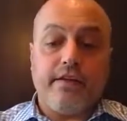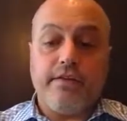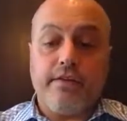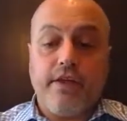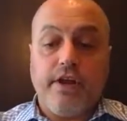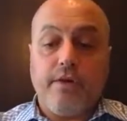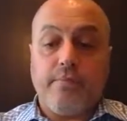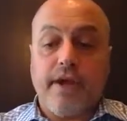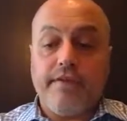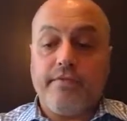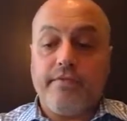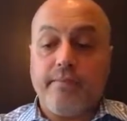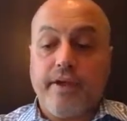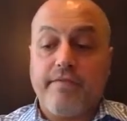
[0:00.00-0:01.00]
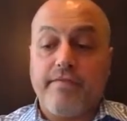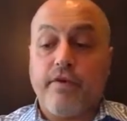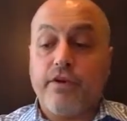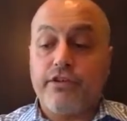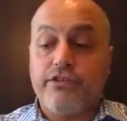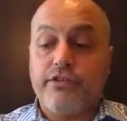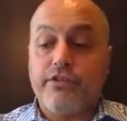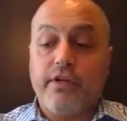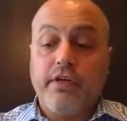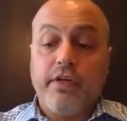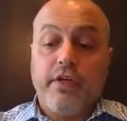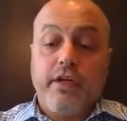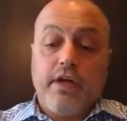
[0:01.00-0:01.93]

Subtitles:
my first